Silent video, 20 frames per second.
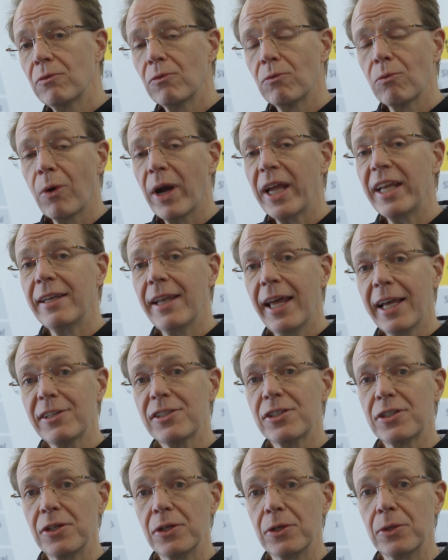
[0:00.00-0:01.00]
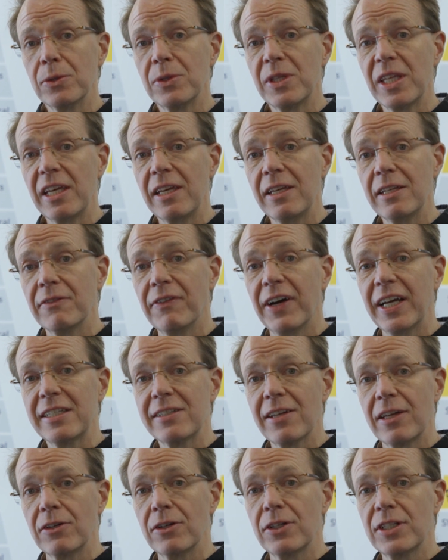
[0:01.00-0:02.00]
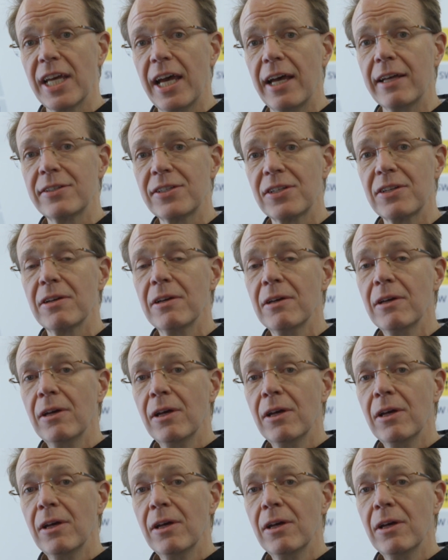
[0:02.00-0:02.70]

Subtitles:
right next to the device under test.